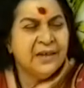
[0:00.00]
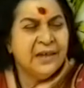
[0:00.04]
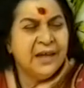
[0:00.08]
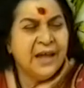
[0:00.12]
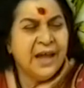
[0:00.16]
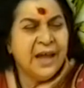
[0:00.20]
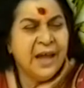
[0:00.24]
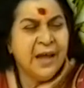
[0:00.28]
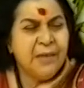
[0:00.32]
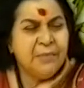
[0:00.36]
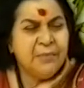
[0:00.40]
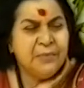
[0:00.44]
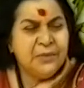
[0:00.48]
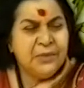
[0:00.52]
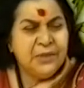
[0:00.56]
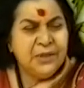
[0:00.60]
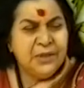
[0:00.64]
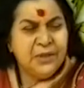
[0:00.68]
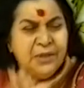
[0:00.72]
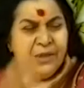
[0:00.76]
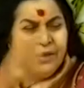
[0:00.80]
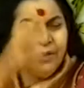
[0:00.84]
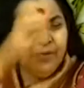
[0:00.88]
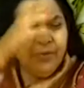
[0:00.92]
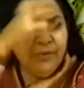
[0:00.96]

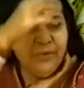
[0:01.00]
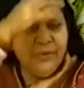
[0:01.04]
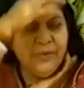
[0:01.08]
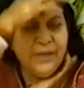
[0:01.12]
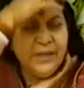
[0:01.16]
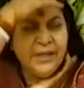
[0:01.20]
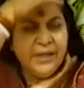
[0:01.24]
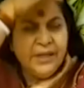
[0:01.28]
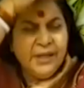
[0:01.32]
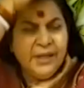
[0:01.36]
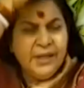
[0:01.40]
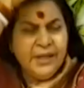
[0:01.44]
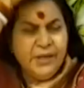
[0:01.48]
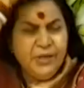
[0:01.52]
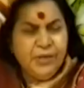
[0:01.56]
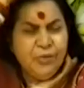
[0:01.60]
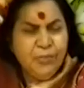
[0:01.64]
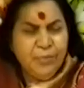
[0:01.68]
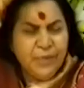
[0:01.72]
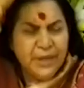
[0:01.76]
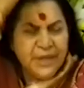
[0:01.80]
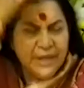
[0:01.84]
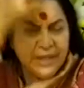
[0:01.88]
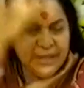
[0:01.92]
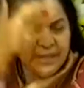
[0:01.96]
Absolutely the
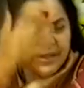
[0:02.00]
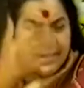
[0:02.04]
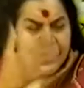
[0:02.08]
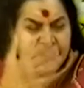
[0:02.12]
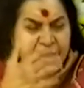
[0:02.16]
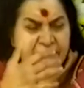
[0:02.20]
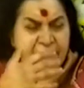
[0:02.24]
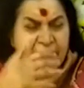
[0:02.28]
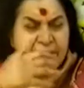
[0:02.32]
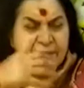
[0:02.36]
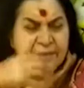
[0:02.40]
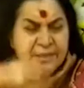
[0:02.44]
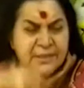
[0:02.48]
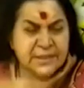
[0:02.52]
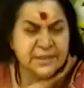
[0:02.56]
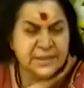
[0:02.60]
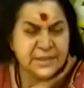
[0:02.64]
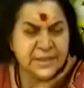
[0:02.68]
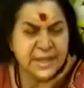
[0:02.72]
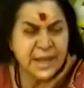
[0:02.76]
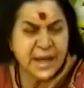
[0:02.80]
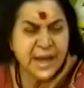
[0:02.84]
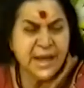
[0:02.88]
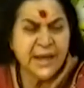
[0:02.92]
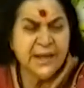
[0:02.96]
humility
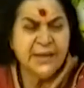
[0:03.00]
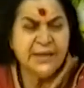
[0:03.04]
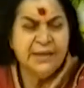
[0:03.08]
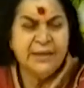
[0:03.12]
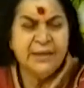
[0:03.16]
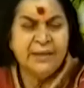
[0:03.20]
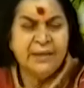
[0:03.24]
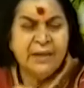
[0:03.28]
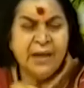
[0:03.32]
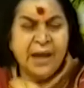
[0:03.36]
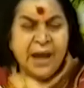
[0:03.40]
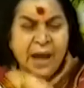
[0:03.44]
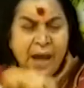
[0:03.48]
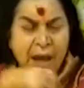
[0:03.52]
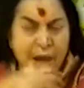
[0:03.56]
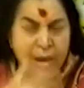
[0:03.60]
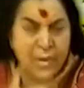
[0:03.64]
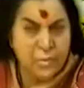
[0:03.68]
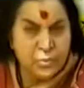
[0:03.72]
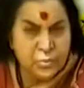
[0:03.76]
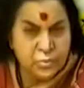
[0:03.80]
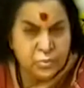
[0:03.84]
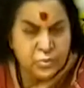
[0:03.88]
inside out